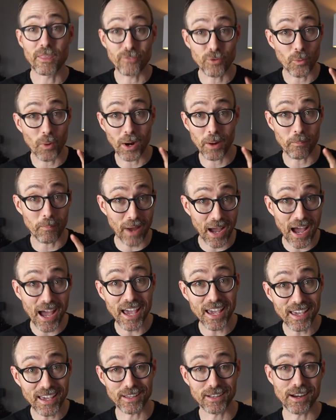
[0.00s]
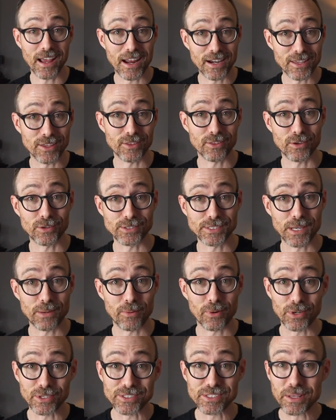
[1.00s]
If you want to buy in any of those
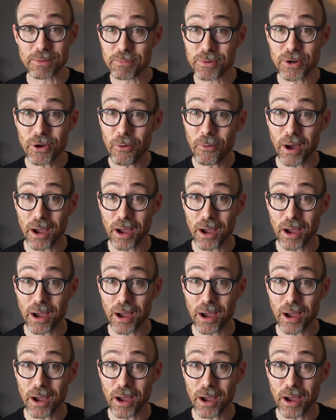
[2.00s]
neighborhoods, let me know.